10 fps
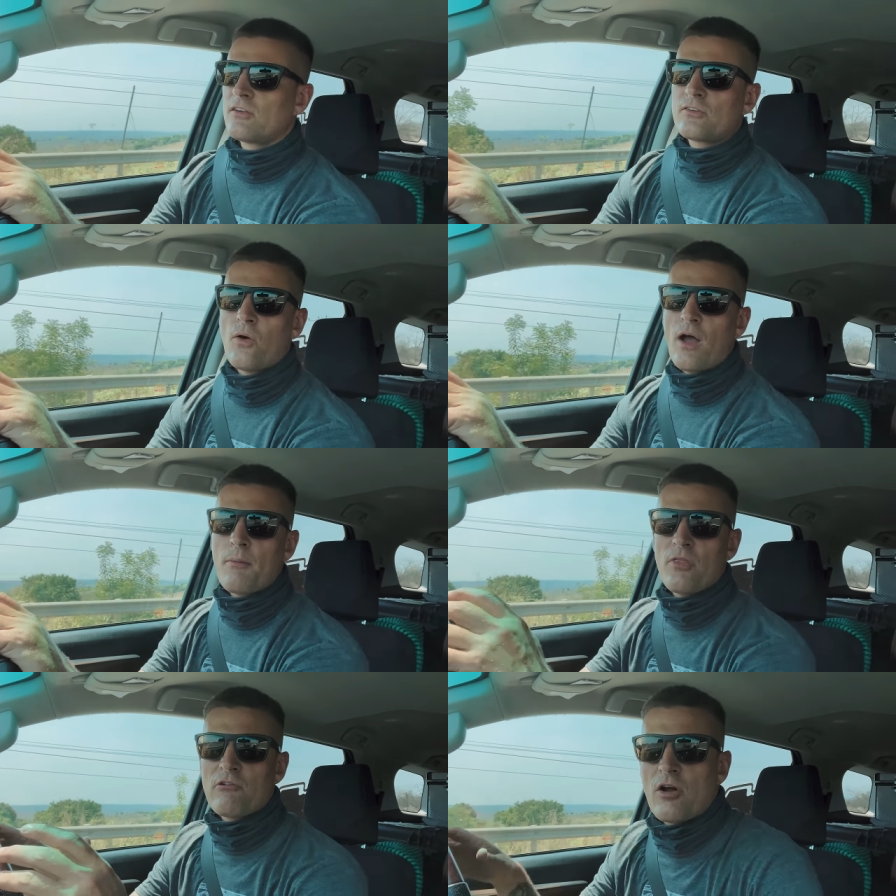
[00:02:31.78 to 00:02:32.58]
so I'm
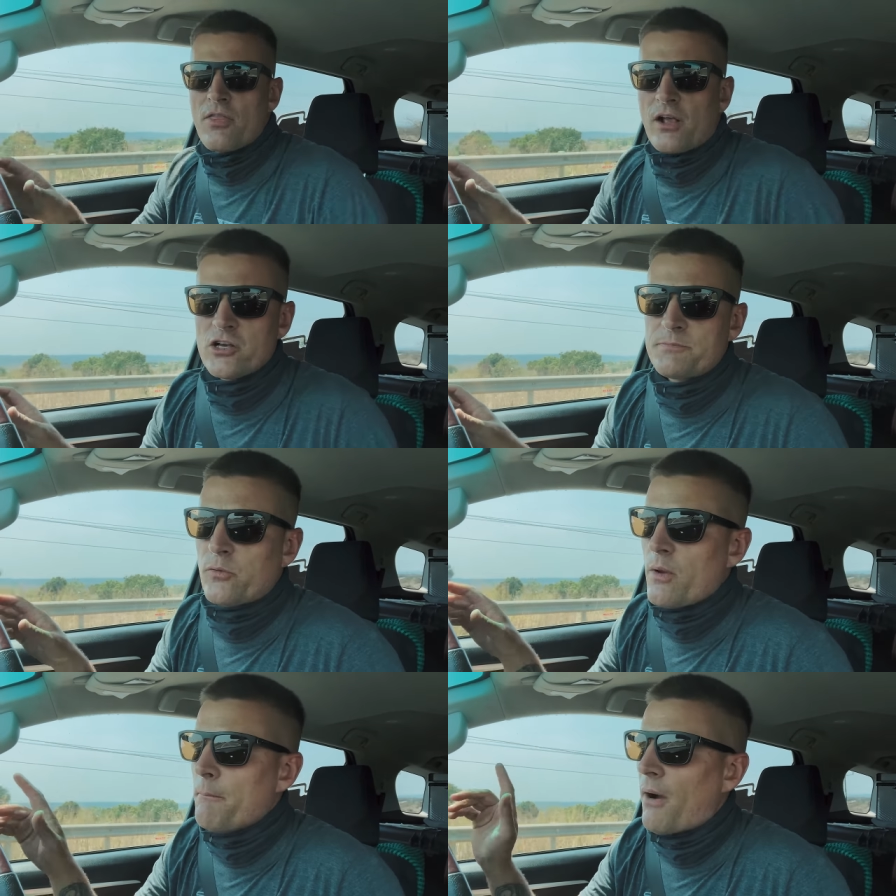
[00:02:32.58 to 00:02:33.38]
on the road that goes
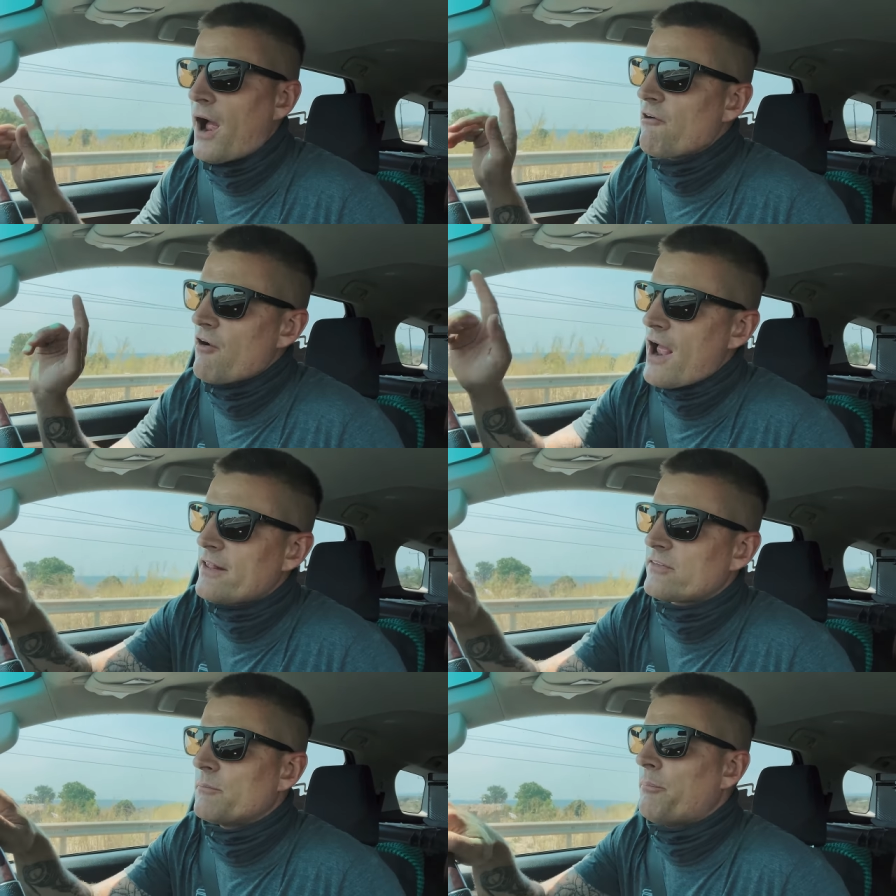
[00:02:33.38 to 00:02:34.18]
between Beira
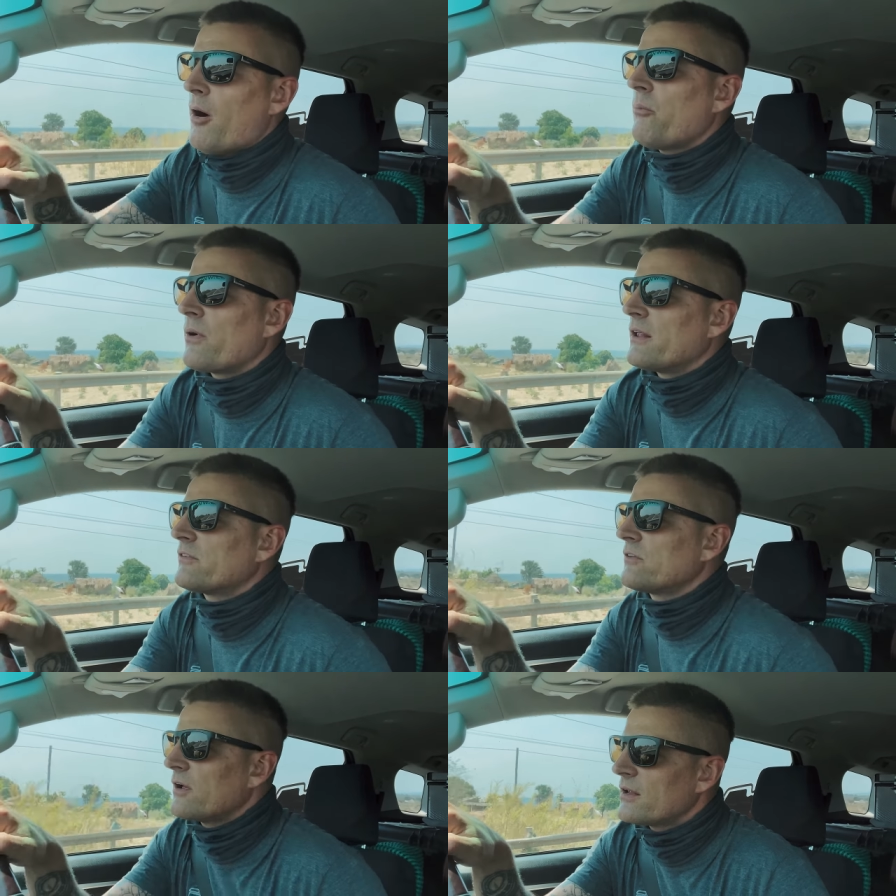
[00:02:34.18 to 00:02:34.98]
and Zimbabwe. It's a,